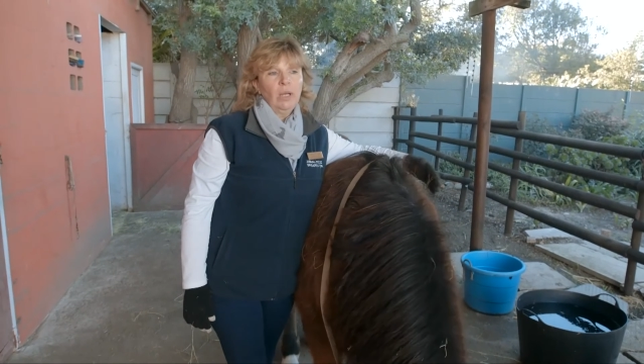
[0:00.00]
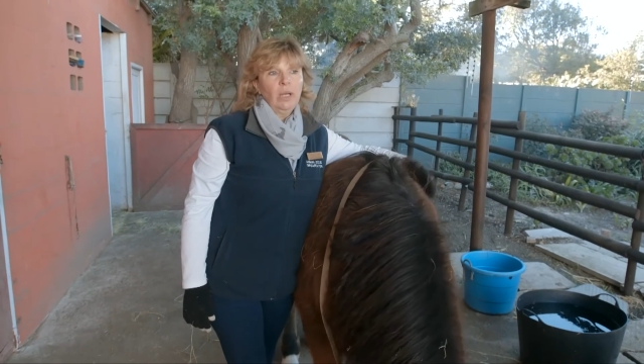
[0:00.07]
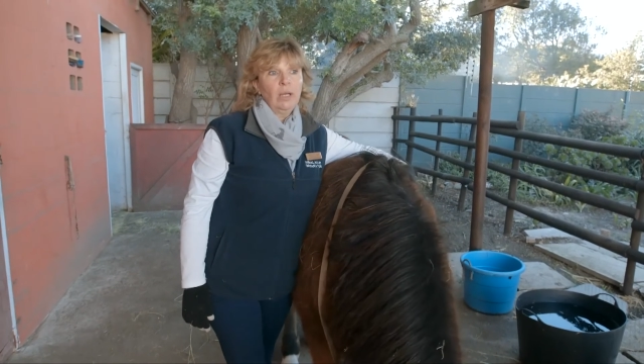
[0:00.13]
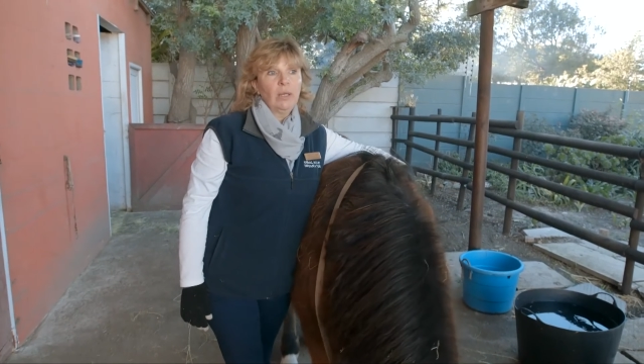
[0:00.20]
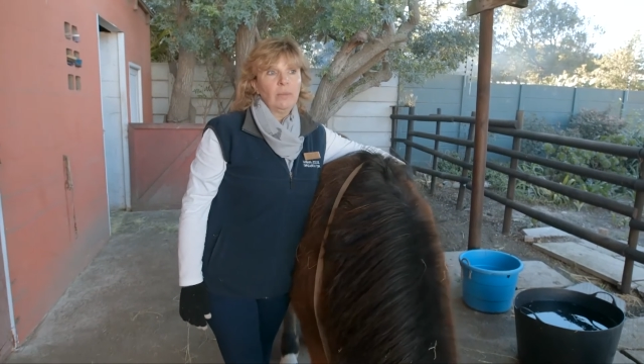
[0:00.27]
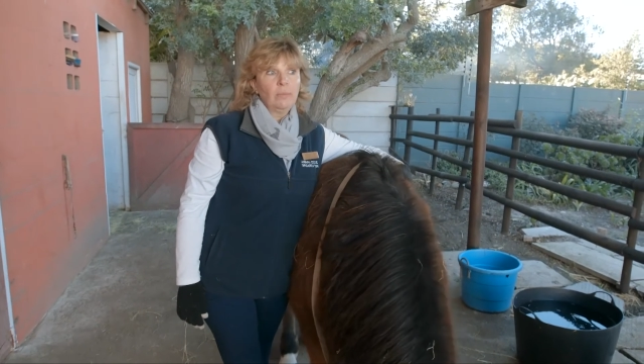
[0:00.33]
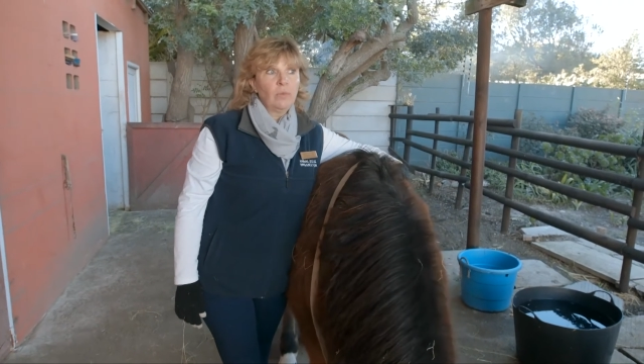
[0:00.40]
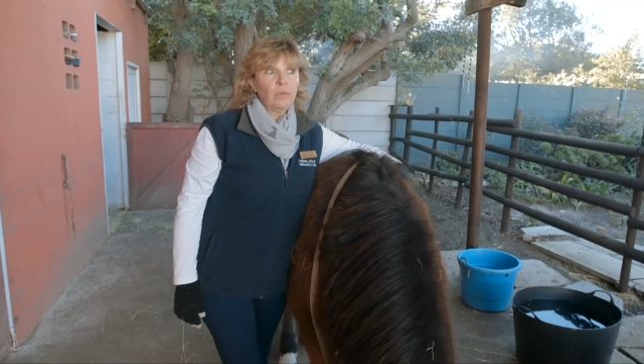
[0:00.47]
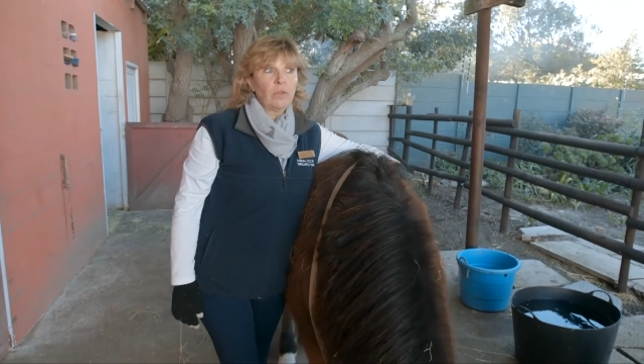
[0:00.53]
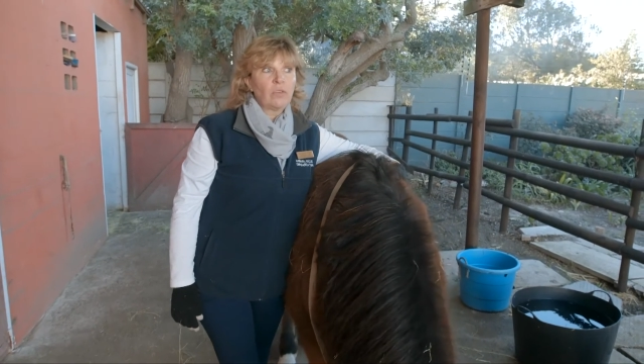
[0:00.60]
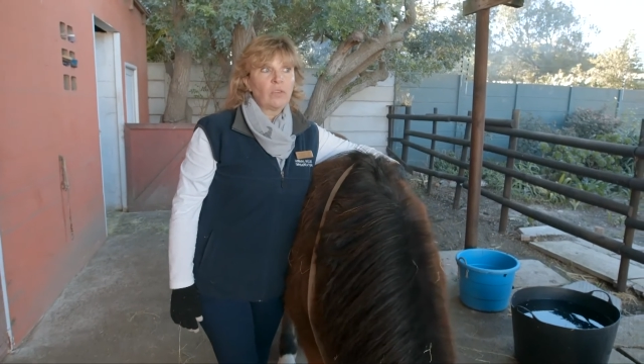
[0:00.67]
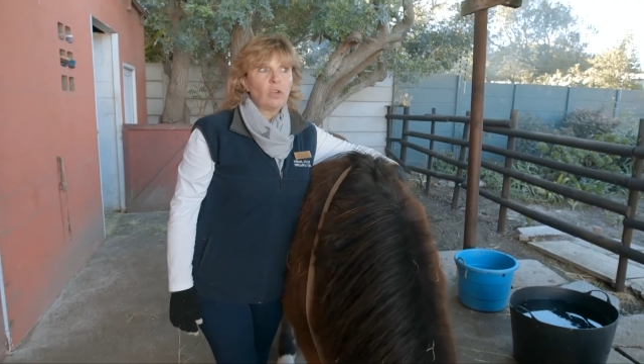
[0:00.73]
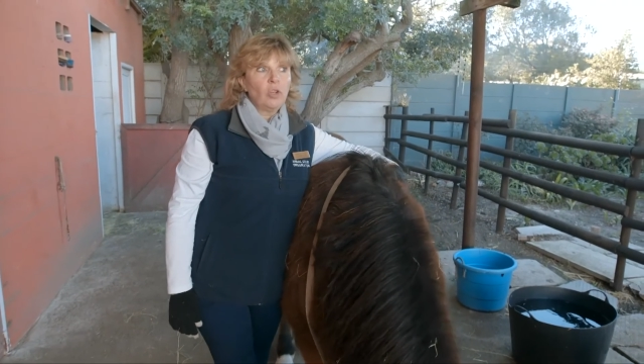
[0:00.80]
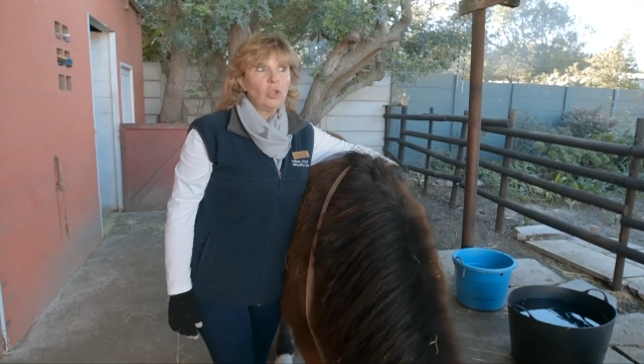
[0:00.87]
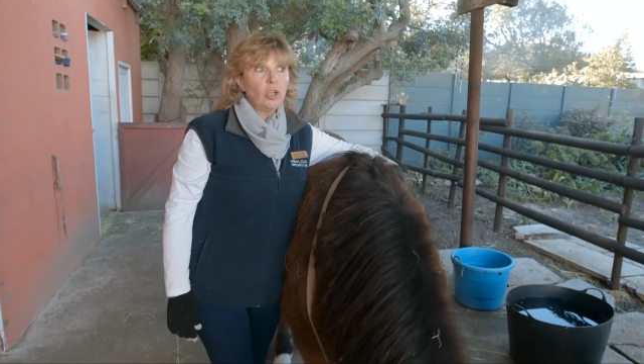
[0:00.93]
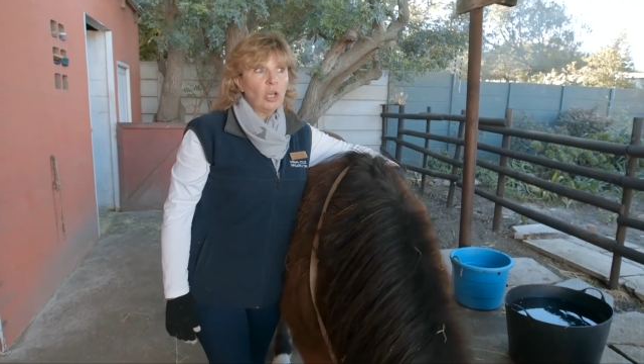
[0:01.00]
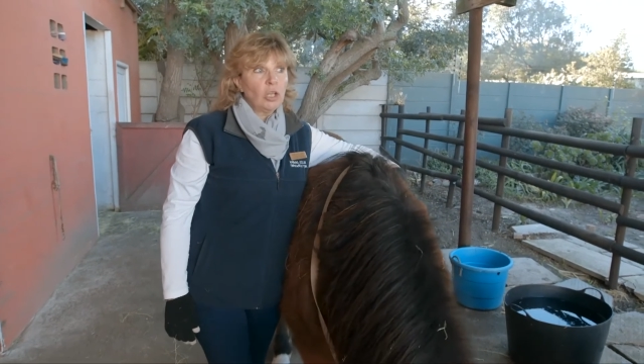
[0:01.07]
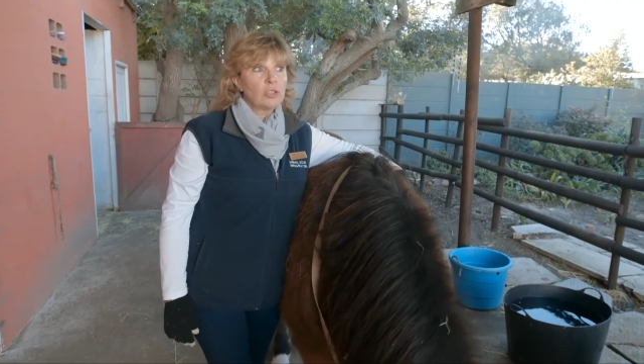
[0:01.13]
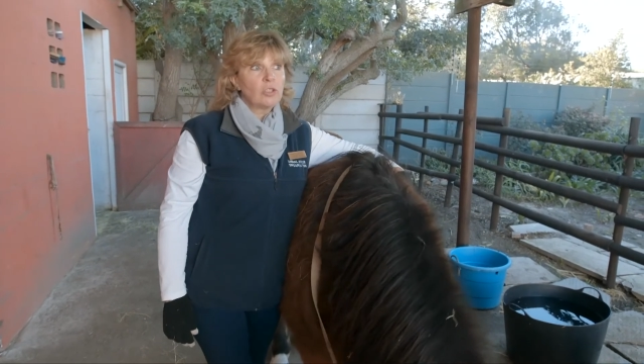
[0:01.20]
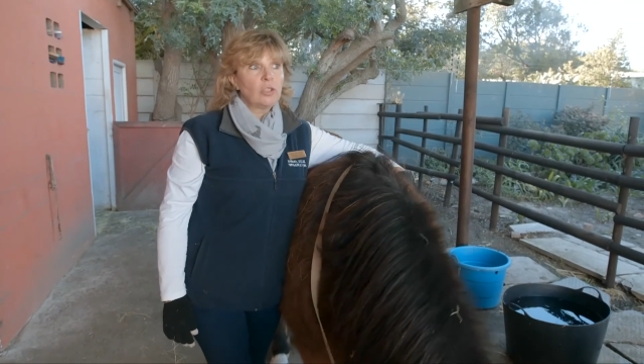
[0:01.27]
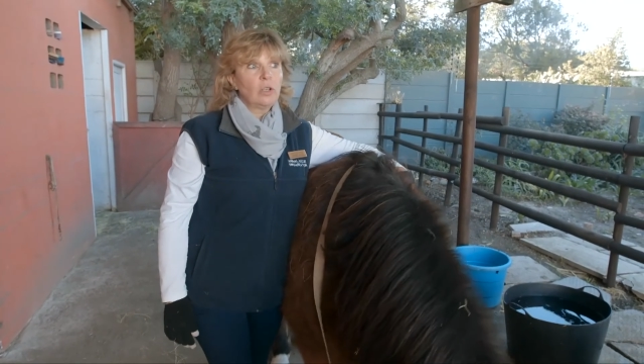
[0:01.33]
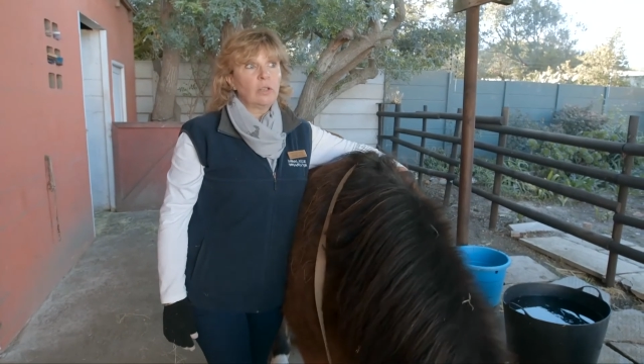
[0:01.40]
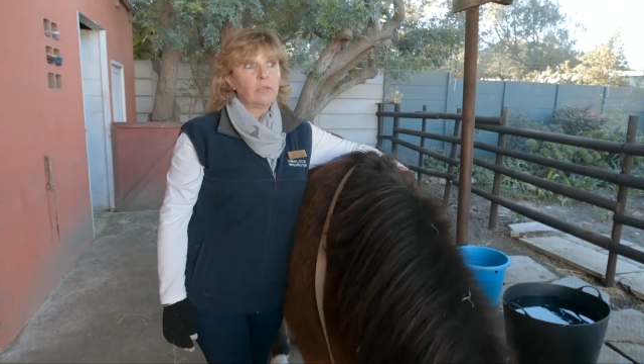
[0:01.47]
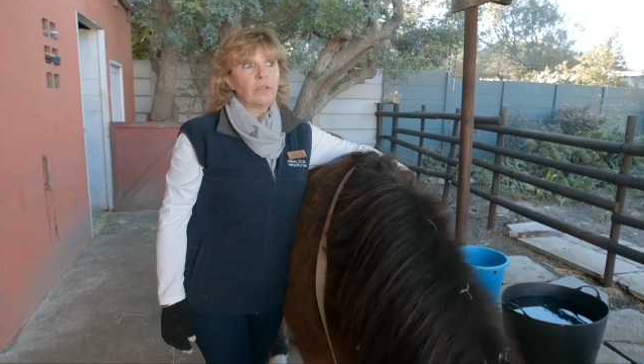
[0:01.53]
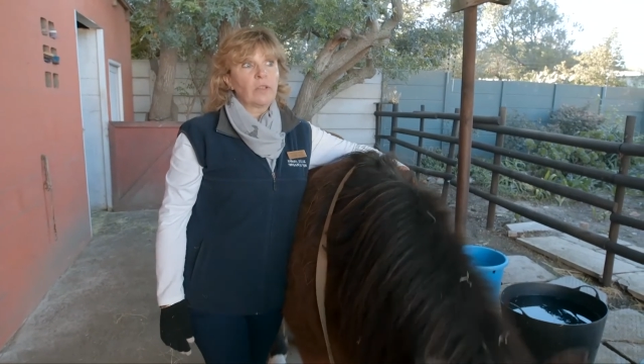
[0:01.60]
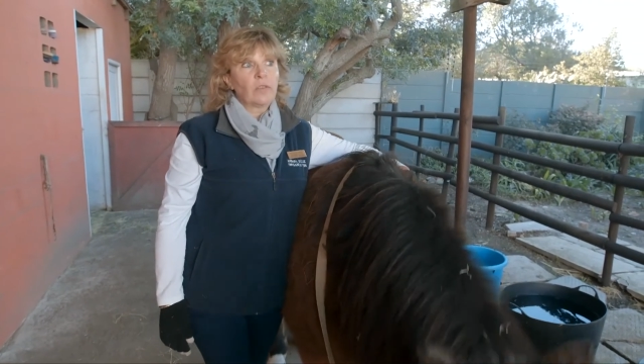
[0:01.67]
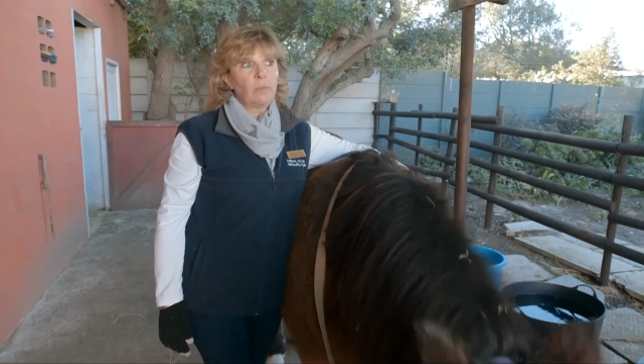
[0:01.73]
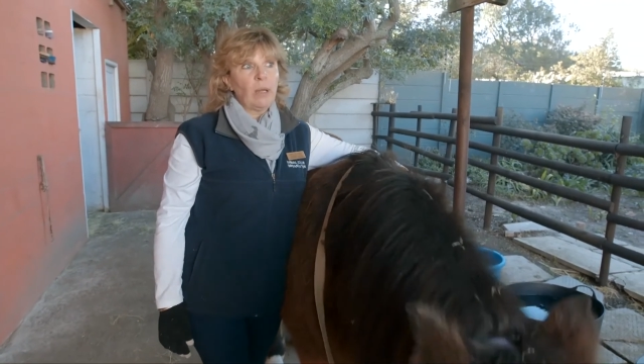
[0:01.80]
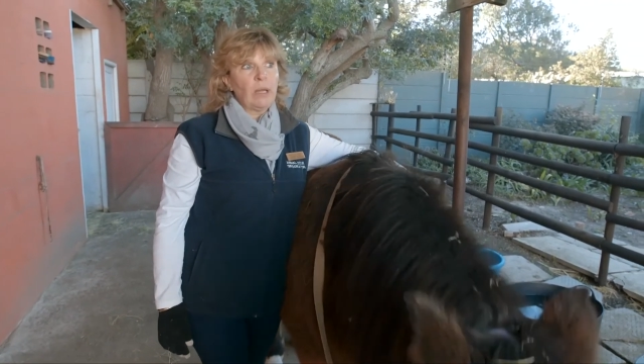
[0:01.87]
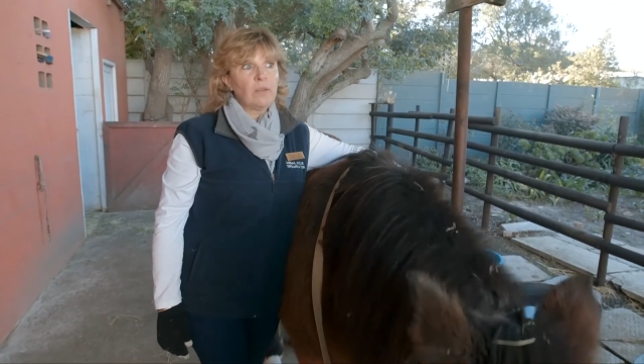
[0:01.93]
Um, there's a lot of
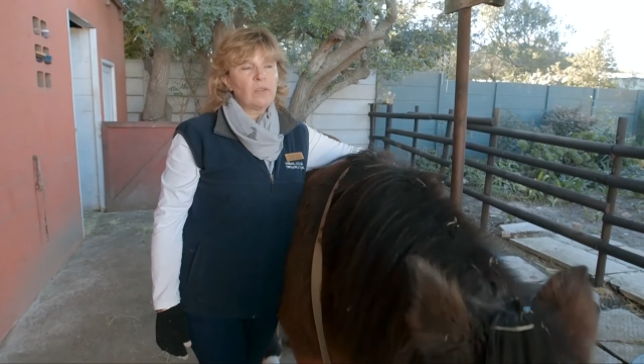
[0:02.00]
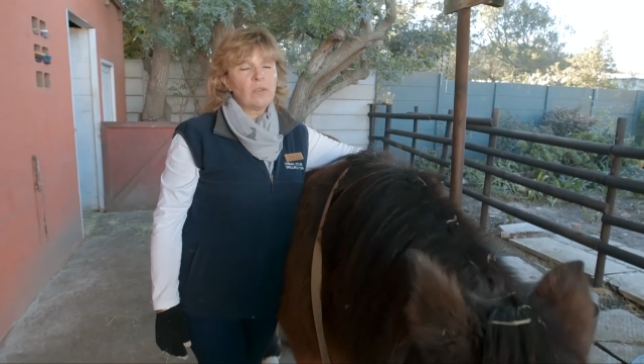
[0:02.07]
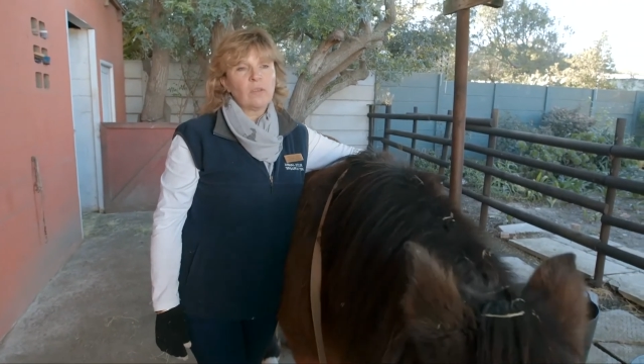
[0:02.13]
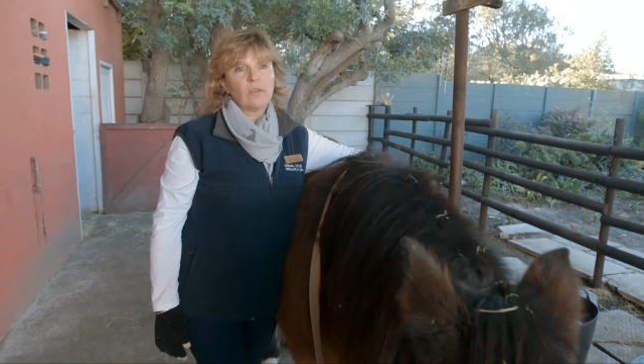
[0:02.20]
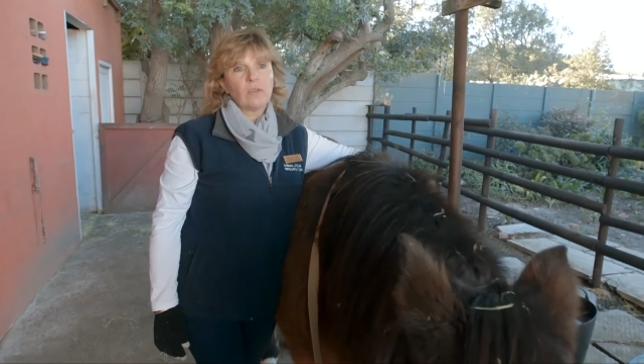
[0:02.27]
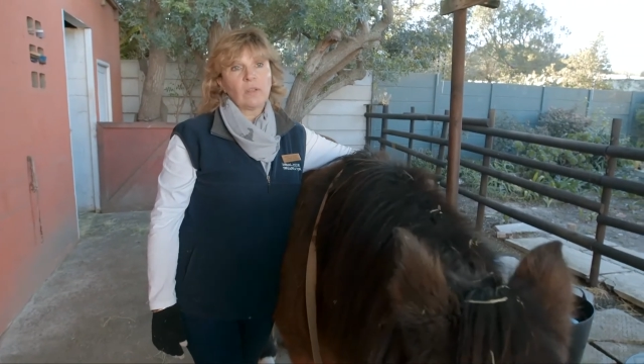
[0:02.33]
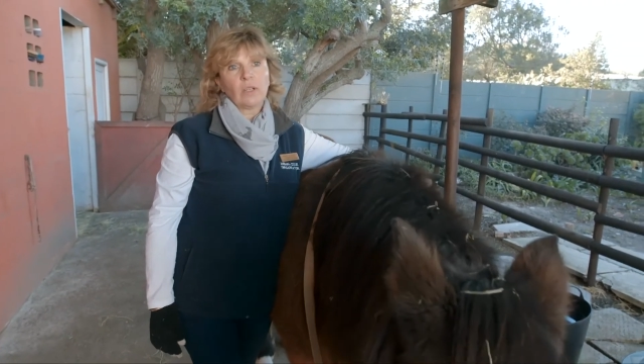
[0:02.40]
expenses